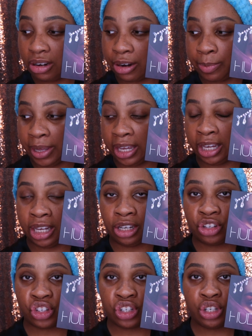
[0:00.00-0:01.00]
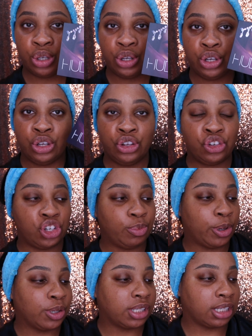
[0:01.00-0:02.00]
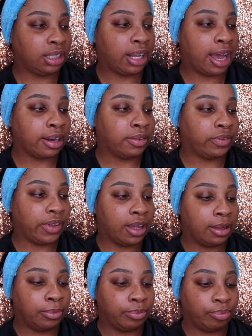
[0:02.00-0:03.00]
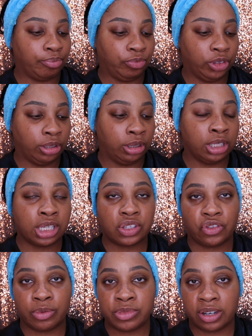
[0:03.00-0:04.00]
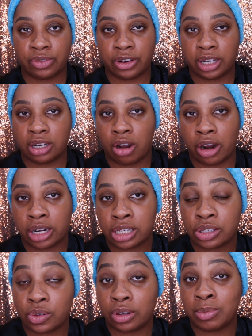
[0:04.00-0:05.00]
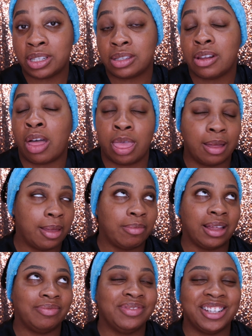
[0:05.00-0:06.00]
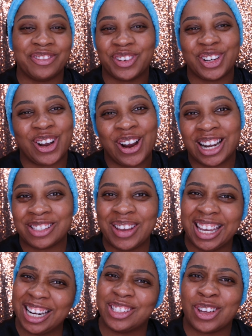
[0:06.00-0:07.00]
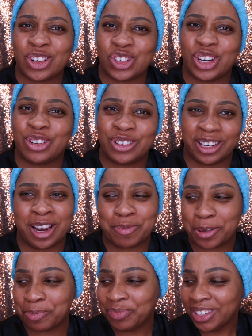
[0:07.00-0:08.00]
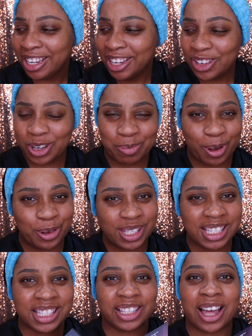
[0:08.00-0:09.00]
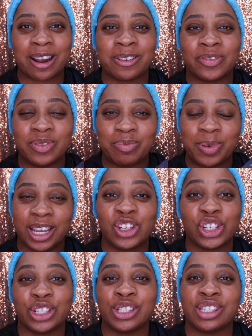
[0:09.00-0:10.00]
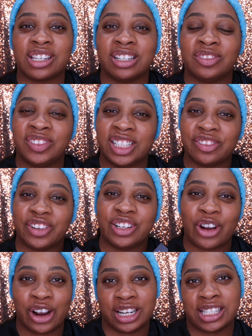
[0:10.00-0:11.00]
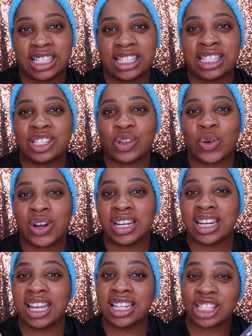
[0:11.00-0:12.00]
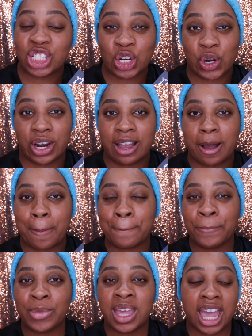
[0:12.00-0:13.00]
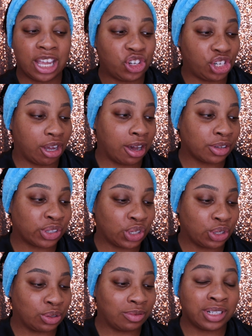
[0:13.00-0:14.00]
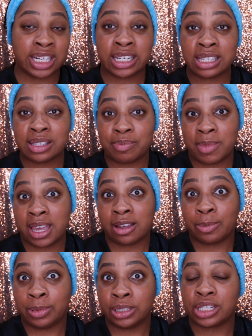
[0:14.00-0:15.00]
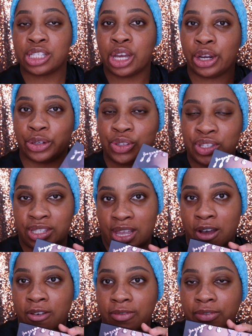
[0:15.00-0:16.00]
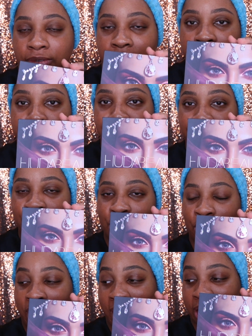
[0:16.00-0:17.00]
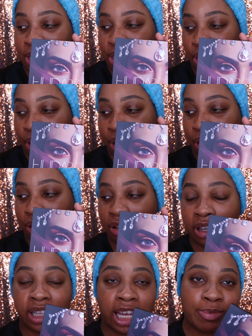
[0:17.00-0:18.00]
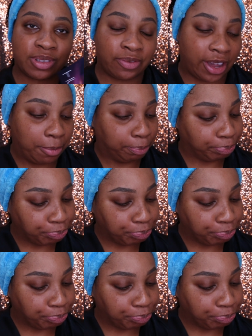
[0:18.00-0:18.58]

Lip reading: Her page, she posts a lot of looks from different artists on different artists. Why can't I talk straight on camera? She posts a lot of pictures of different artists on Instagram, and she also does makeup looks herself. So that is her claim to fame.